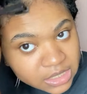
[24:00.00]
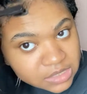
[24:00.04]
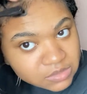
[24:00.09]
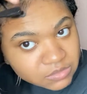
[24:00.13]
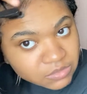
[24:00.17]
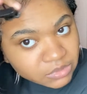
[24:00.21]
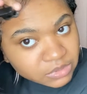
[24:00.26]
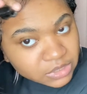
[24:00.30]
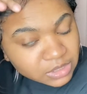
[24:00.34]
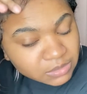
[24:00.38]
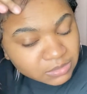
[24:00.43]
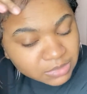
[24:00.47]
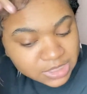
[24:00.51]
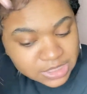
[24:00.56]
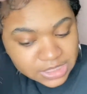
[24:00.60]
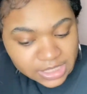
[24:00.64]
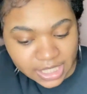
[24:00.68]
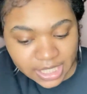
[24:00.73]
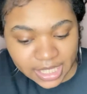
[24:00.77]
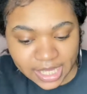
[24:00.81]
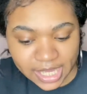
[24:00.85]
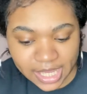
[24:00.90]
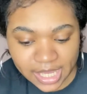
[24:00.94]
want them to
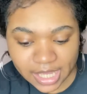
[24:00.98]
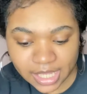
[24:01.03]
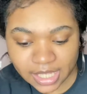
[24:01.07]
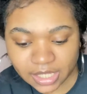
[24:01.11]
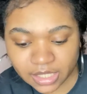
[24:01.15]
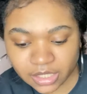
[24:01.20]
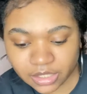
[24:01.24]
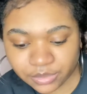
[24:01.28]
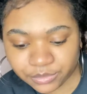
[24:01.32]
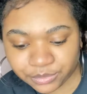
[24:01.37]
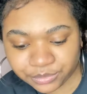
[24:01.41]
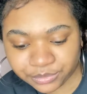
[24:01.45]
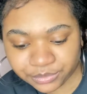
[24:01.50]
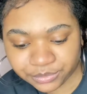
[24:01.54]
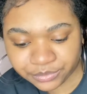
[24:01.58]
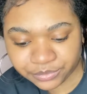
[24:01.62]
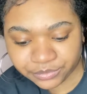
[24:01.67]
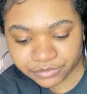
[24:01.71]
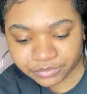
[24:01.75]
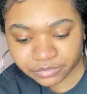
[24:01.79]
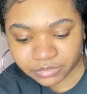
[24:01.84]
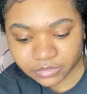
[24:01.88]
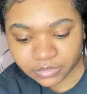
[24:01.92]
say, hey,
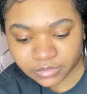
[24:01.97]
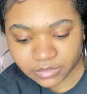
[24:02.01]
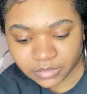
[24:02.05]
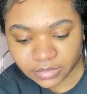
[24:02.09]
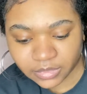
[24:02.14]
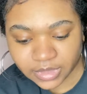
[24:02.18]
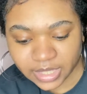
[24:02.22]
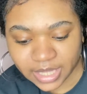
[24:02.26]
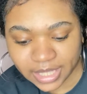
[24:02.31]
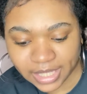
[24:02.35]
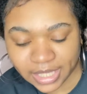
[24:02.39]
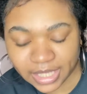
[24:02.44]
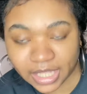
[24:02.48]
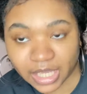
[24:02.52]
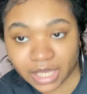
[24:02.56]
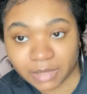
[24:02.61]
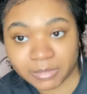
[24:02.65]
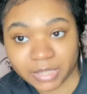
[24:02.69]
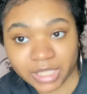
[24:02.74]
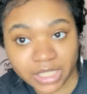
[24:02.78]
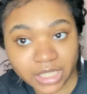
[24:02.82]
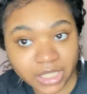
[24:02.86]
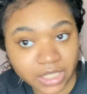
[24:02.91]
hey,
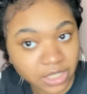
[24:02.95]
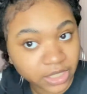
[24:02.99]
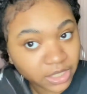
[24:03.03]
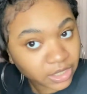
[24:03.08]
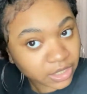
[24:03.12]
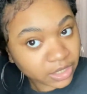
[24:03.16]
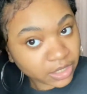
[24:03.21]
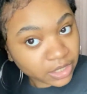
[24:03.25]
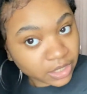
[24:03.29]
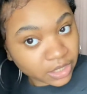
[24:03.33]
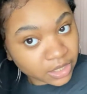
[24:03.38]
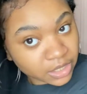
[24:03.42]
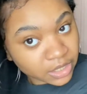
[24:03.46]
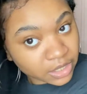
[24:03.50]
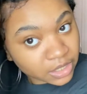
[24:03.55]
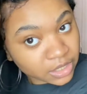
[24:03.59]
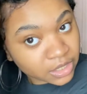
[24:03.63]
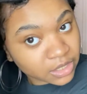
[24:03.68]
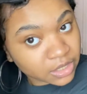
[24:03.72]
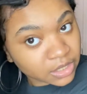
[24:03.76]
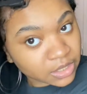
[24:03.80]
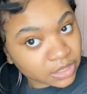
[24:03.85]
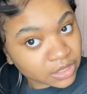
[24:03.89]
I'm here.
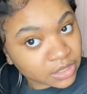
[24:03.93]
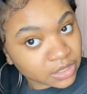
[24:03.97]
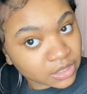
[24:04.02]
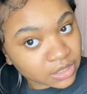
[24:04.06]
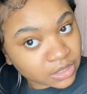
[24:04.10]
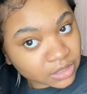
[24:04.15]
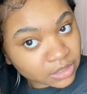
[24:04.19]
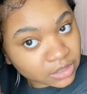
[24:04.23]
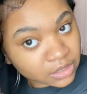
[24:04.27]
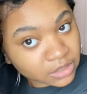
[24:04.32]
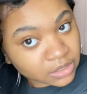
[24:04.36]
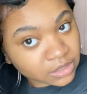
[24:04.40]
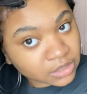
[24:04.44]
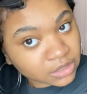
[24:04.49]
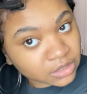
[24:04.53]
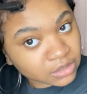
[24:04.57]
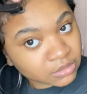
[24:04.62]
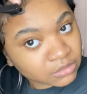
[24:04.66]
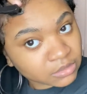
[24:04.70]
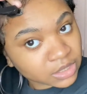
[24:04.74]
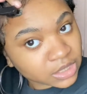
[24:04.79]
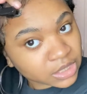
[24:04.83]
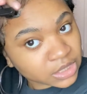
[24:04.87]
You
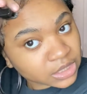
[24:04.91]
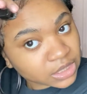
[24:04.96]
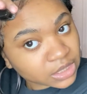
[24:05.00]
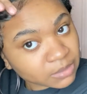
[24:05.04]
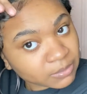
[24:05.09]
know, nothing